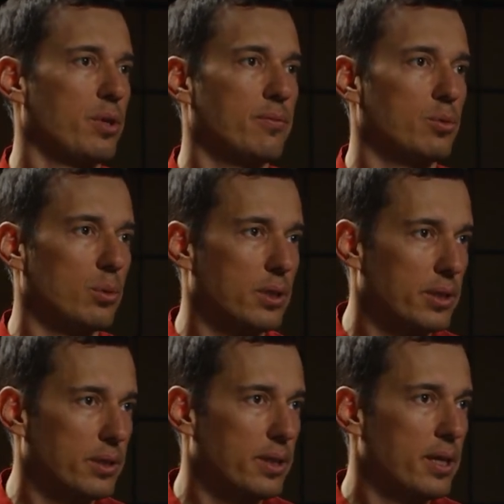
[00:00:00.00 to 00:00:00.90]
You have to
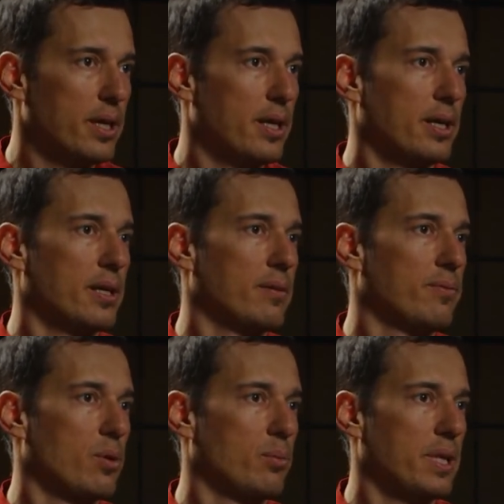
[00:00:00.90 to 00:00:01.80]
learn
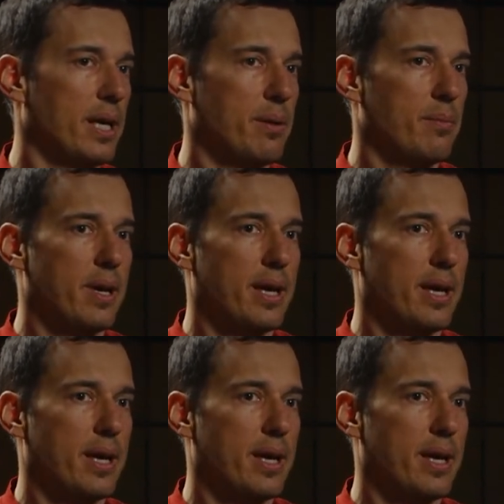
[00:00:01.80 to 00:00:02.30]
from them,